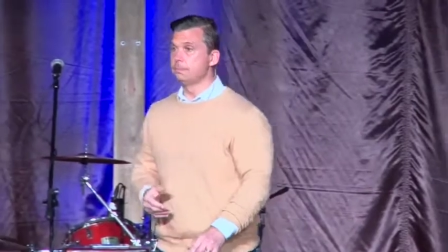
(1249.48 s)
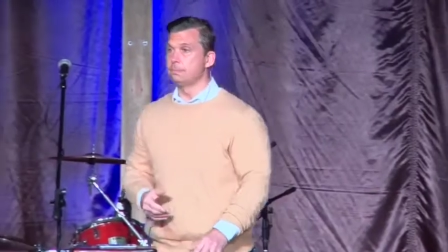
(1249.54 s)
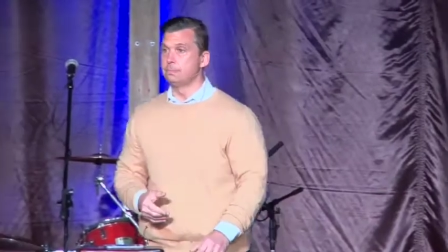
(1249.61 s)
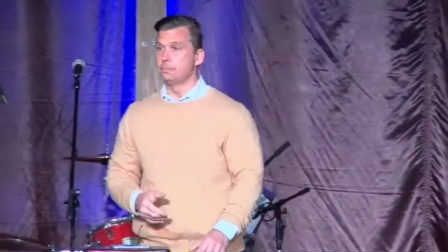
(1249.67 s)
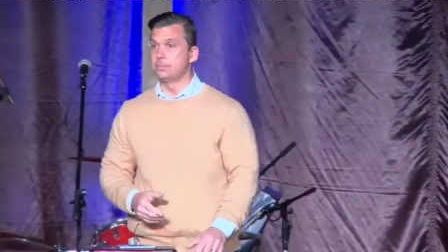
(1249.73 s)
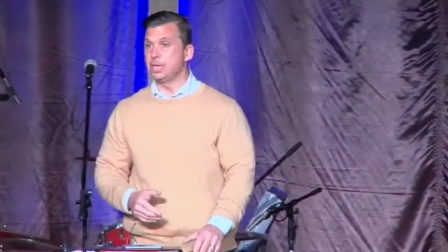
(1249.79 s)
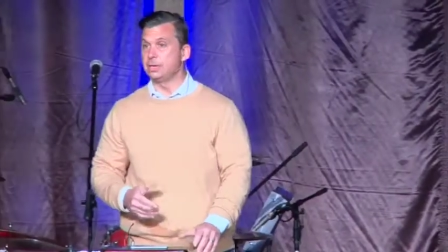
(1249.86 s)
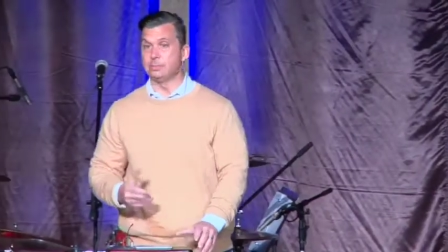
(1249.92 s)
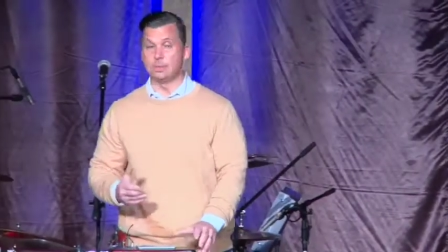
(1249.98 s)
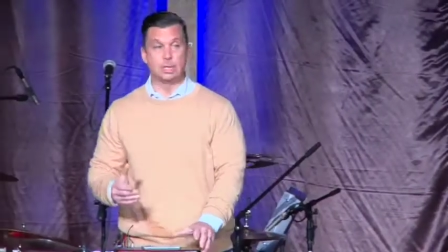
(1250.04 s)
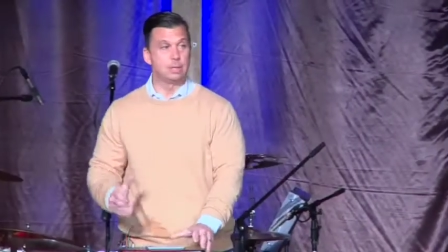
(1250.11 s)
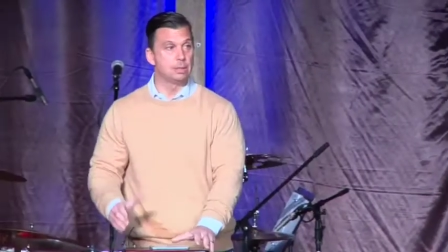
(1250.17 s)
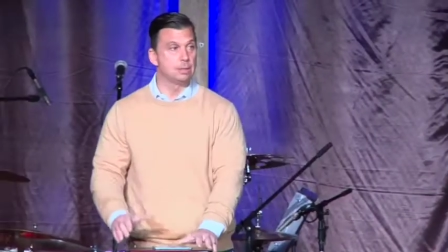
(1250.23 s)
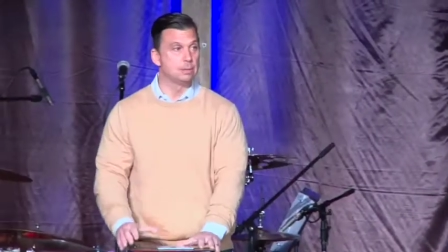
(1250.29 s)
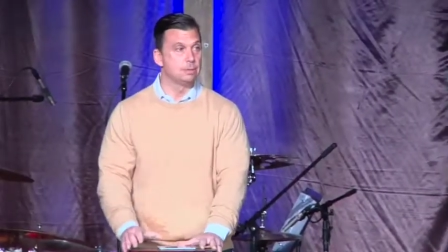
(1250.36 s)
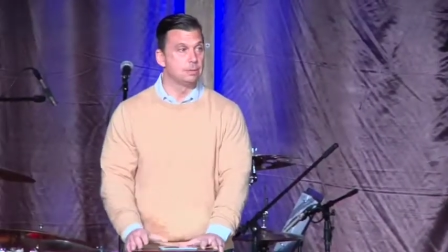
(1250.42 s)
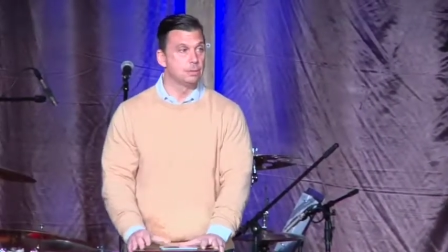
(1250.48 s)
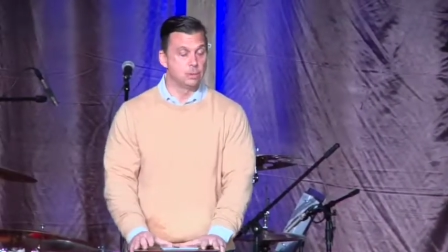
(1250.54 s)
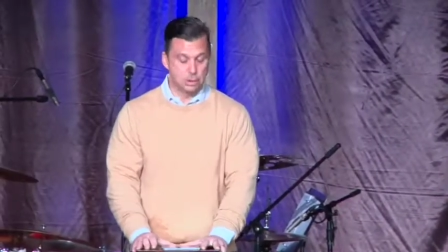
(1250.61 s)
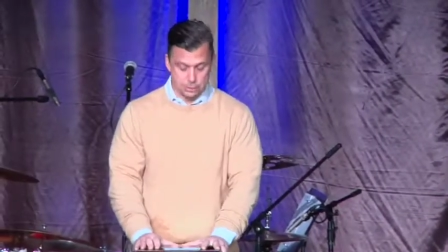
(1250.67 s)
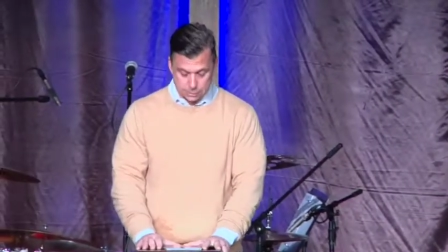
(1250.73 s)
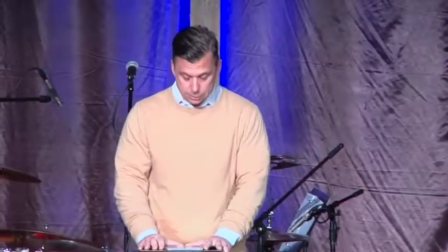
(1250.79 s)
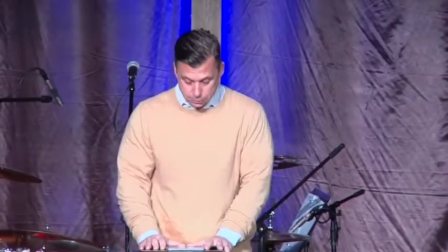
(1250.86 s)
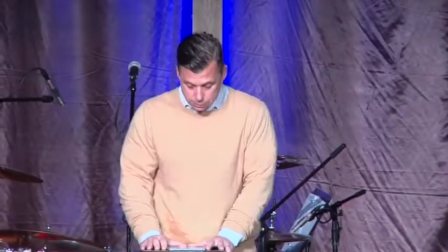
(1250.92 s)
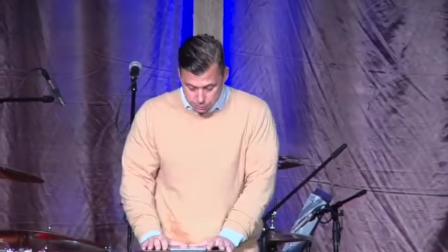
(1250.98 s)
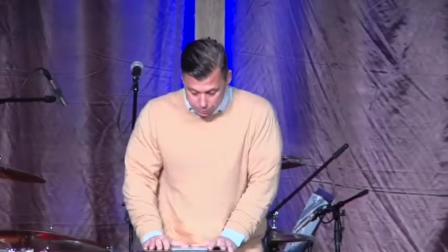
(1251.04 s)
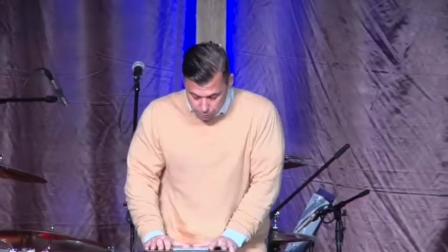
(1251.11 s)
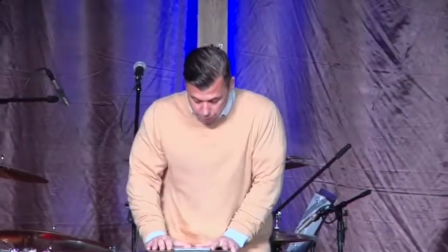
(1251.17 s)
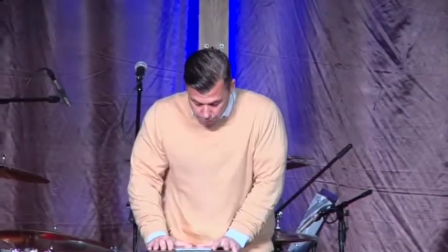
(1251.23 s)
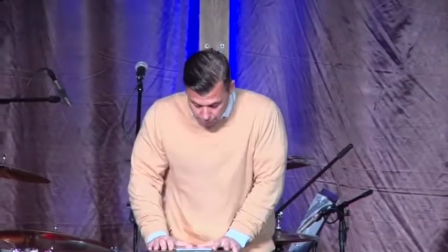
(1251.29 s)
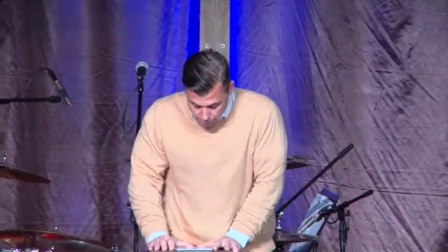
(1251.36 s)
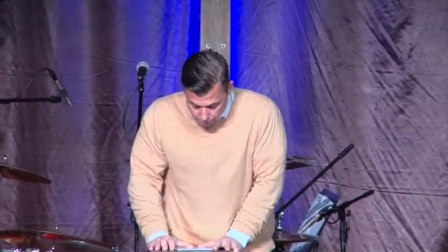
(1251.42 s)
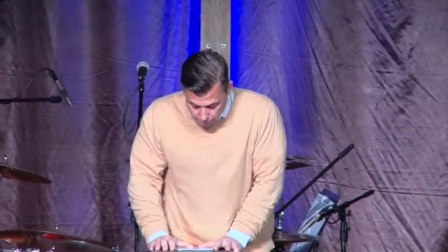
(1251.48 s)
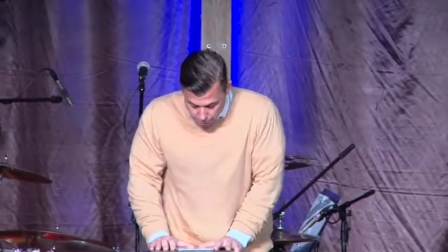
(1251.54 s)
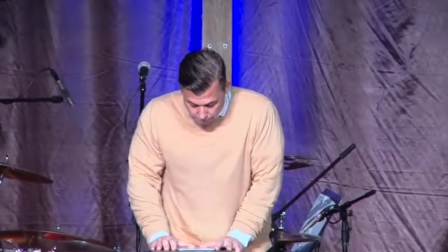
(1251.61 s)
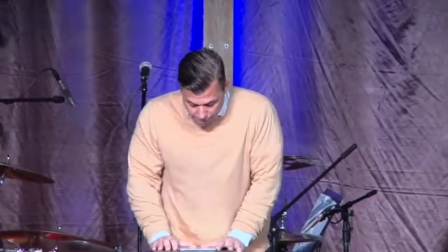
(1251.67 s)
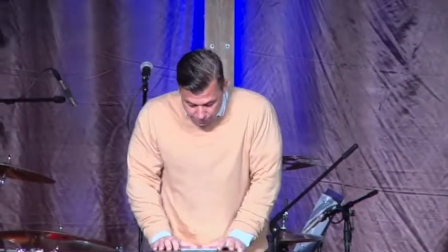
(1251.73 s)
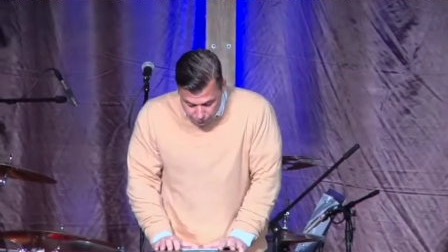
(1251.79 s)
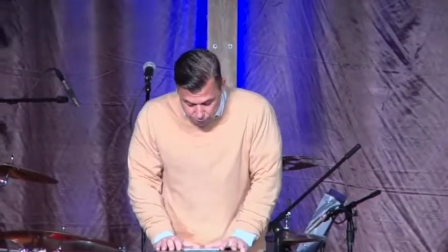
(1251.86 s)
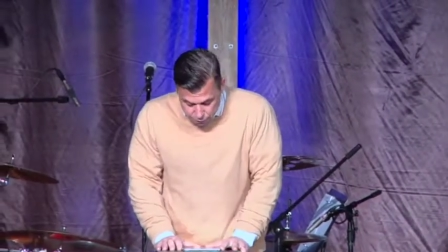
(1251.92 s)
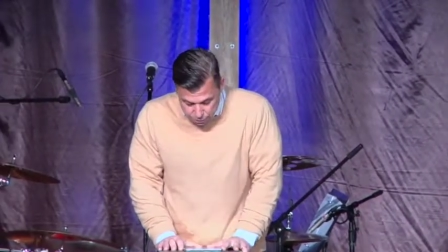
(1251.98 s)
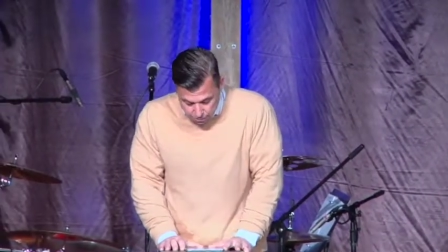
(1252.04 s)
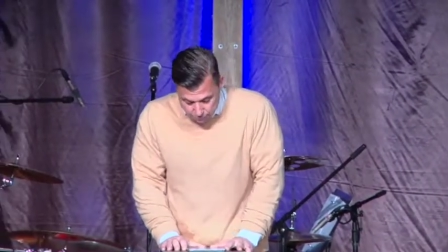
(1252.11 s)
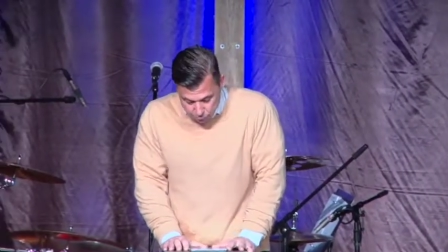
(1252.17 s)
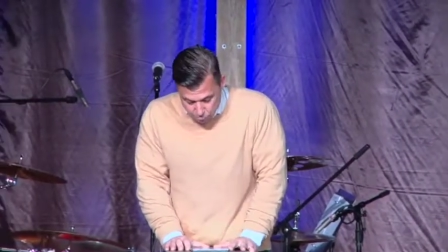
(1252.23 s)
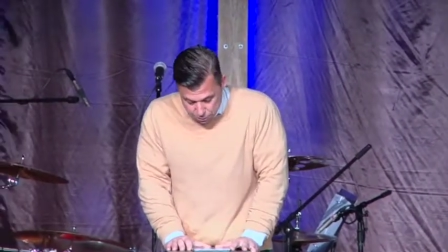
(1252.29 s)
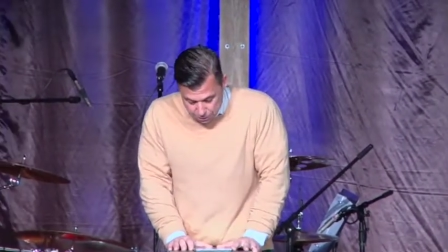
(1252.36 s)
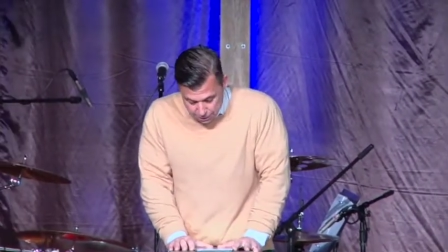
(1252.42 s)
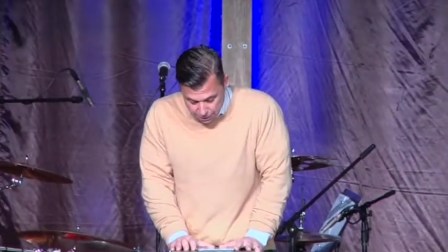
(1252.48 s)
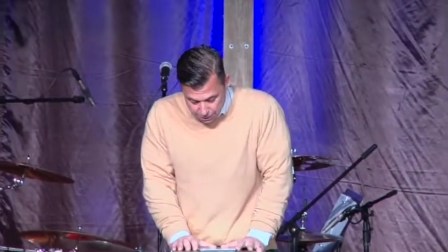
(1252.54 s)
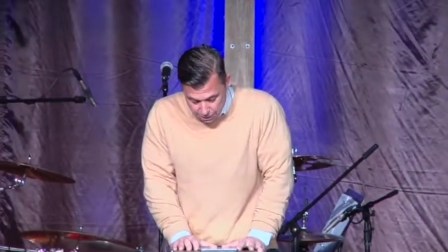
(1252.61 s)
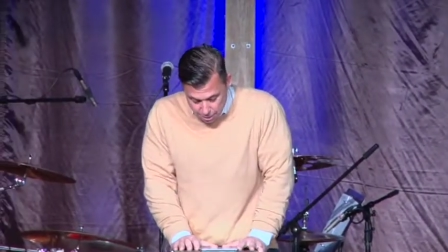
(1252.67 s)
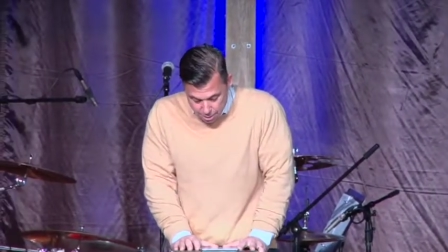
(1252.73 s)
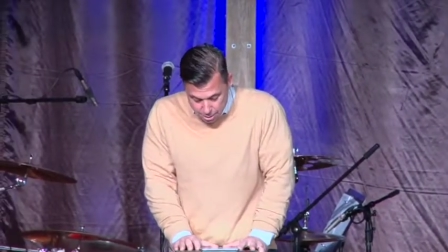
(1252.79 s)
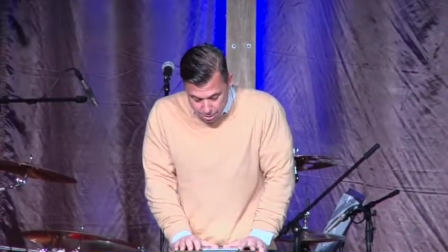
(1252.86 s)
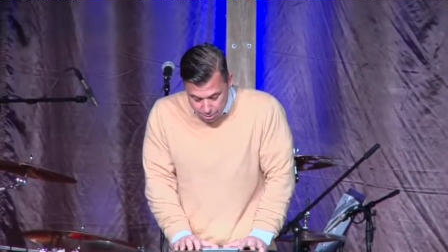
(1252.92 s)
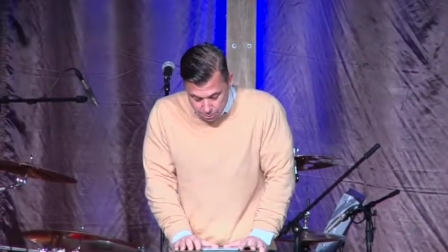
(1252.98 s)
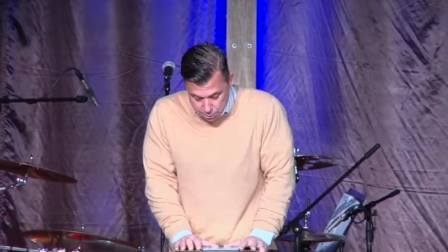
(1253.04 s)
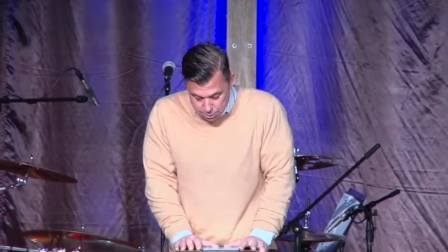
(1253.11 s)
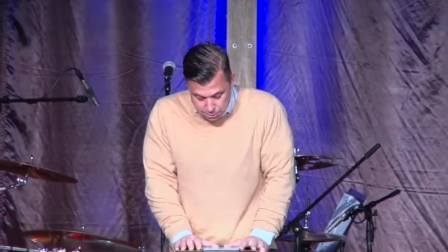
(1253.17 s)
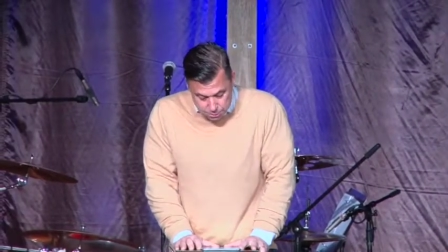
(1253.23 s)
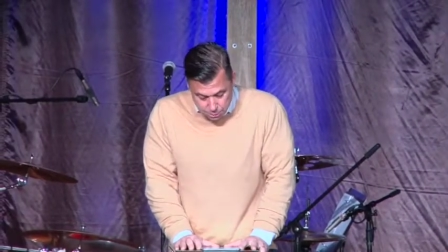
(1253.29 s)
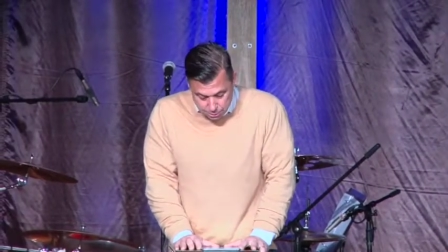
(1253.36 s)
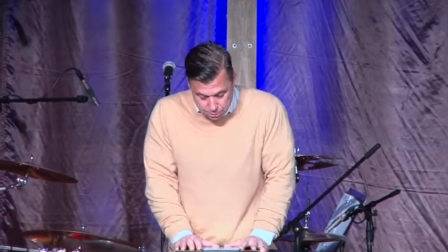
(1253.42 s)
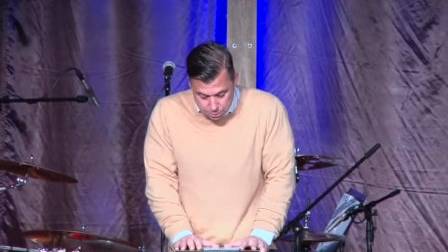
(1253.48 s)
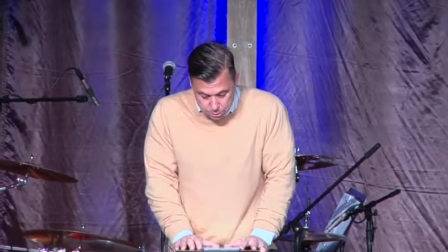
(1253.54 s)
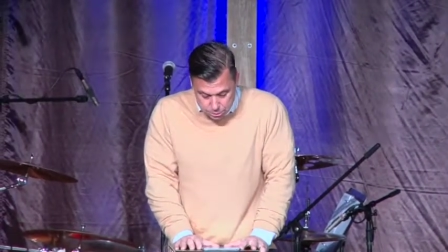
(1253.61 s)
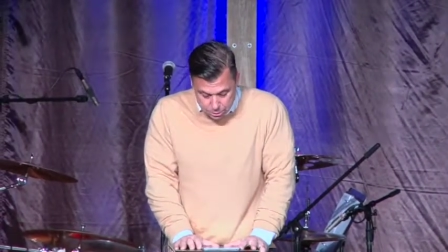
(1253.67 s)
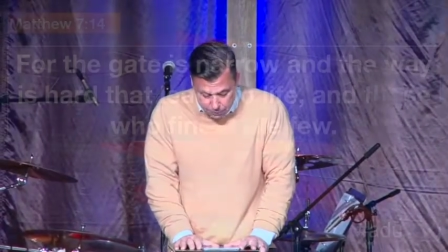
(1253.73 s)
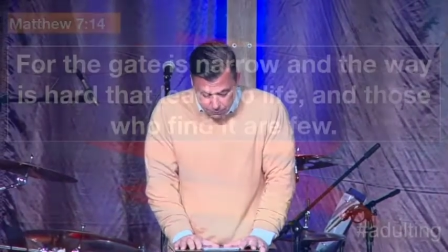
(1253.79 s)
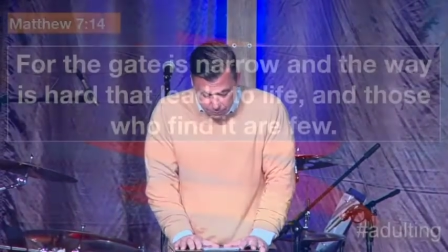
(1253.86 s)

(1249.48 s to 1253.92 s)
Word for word: Take me, Jesus. Matthew 7:14, Jesus also said, For